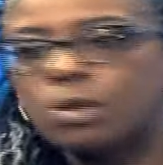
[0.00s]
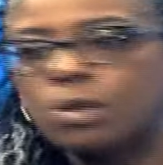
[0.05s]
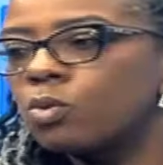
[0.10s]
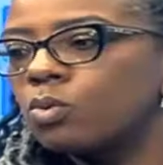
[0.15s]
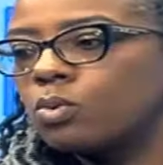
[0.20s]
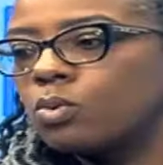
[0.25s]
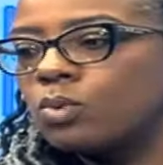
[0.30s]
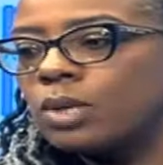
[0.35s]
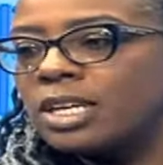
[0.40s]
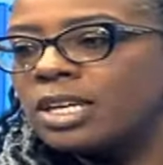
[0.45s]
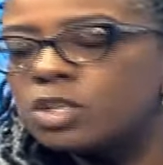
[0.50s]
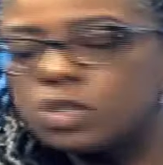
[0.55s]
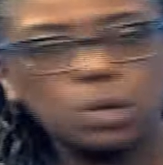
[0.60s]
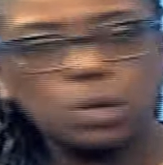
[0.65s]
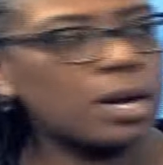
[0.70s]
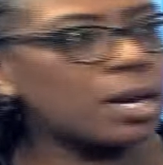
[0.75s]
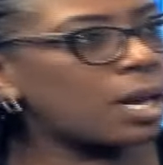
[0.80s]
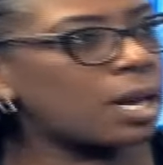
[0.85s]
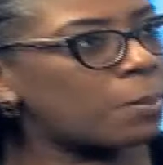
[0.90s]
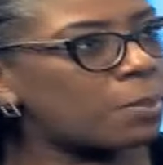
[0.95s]
you
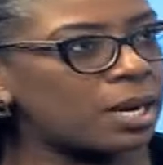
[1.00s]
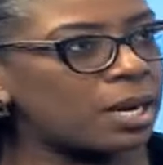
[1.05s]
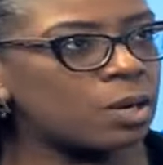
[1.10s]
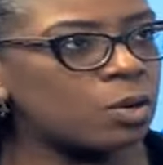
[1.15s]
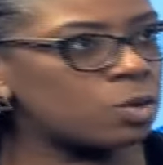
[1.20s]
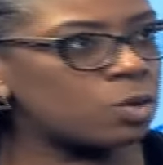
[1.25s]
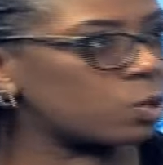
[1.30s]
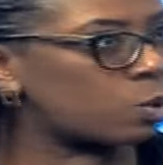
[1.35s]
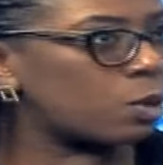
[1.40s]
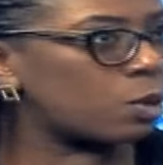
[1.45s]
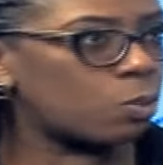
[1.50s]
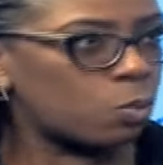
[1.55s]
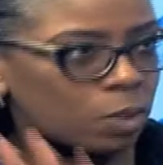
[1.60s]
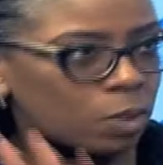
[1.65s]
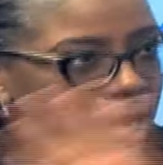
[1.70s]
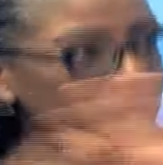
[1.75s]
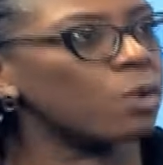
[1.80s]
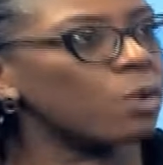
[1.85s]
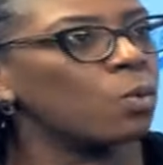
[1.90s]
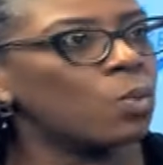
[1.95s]

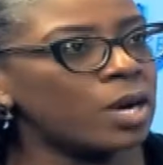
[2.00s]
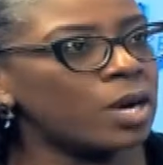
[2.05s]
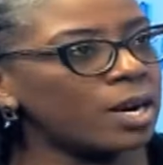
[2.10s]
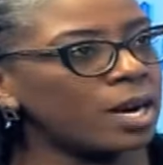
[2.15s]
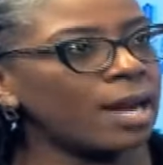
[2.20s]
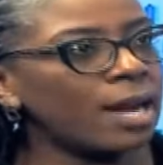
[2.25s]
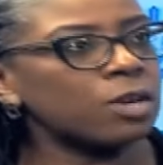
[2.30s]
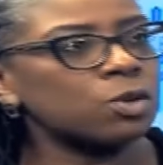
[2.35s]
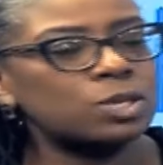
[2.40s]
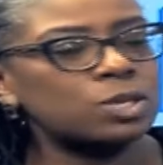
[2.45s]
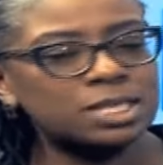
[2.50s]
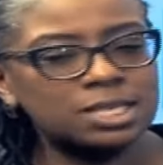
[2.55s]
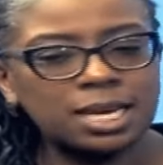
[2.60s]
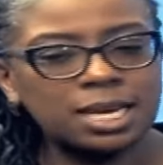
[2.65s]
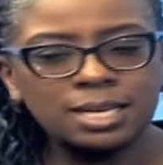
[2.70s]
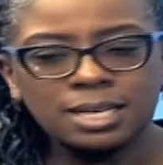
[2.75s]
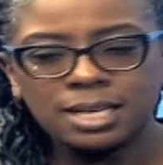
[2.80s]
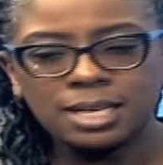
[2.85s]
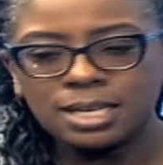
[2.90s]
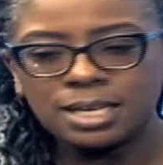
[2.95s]
where you were and you
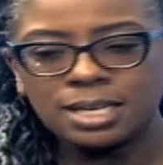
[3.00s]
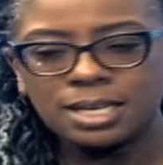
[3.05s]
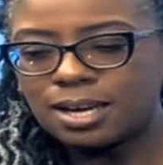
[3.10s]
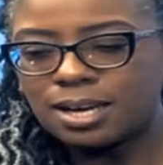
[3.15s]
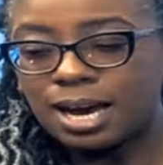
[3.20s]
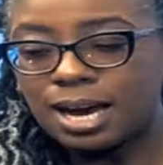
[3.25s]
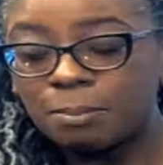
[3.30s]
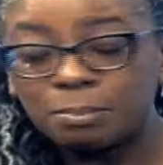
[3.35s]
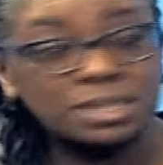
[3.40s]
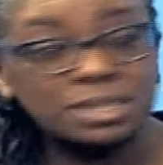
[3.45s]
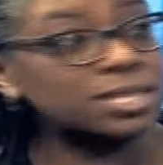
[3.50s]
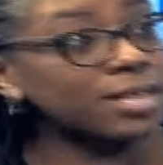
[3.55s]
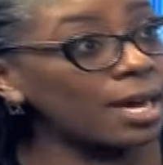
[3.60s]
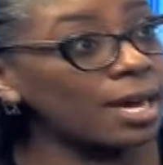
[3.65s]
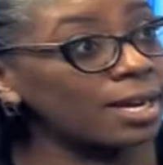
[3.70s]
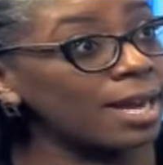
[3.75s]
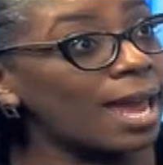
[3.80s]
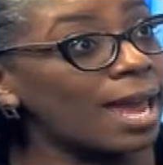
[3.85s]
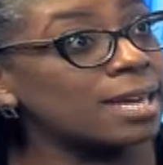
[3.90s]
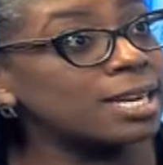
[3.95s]
decided, I'm
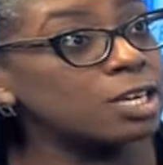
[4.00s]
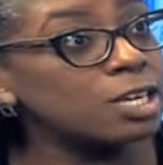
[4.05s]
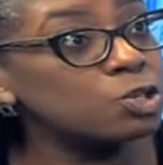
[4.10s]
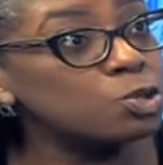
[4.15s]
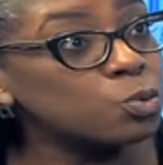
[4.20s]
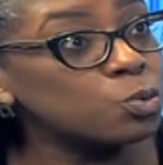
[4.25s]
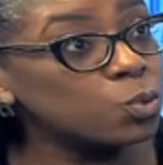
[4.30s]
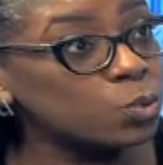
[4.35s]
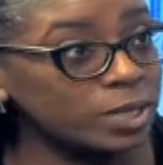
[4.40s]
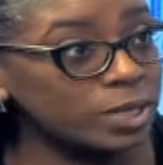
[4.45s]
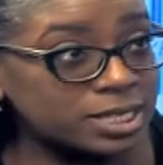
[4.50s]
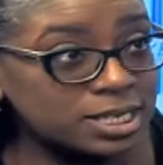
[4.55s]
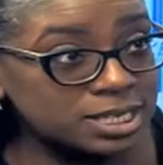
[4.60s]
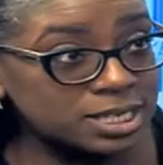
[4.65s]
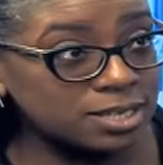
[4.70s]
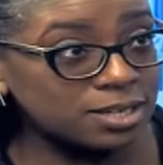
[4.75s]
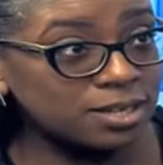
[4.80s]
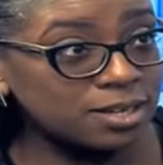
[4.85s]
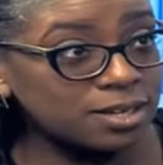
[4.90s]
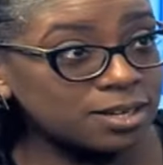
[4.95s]
done, I need to quit.